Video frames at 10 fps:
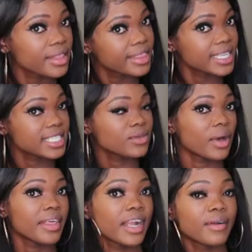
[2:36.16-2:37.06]
this is
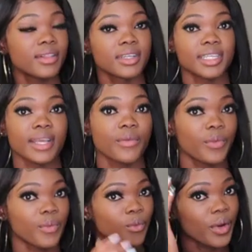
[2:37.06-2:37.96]
what the hair will look like
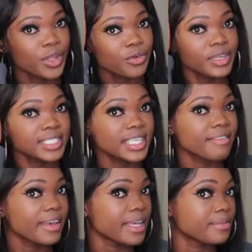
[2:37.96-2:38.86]
when you
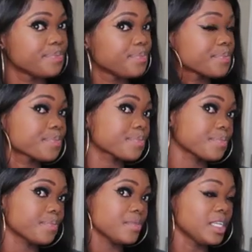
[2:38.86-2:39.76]
receive it.
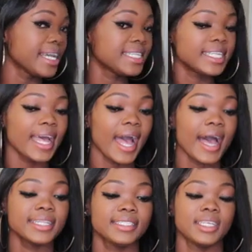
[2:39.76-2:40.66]
I did
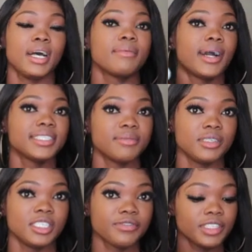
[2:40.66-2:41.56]
add some
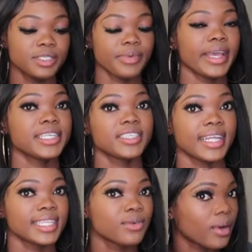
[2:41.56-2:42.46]
Got2B's free spray, so
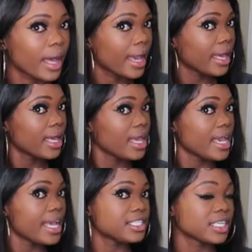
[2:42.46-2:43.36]
that's why
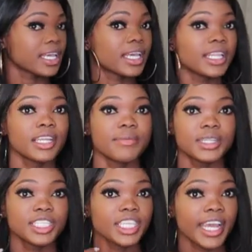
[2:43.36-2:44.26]
it's looking a little
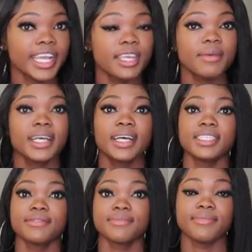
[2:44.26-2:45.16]
bit shiny,
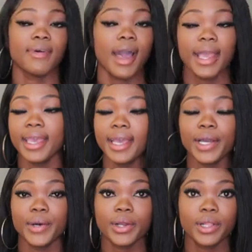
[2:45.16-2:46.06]
because I
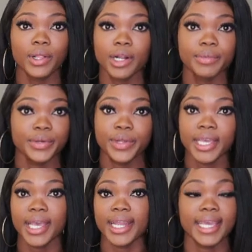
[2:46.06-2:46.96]
can't go to Color
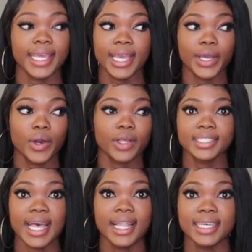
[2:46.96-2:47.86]
Beauty and I can't go to
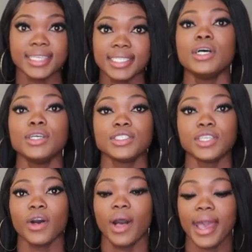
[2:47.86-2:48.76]
Sally's,
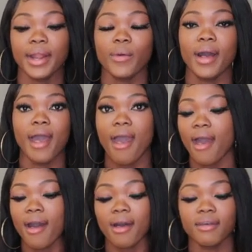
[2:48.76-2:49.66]
so I don't
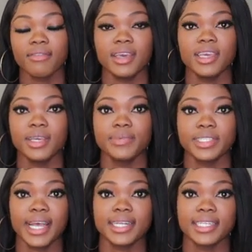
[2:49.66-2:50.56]
have a heat
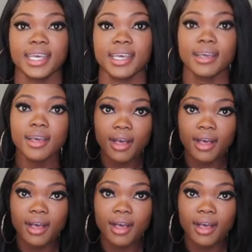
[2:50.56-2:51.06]
protecting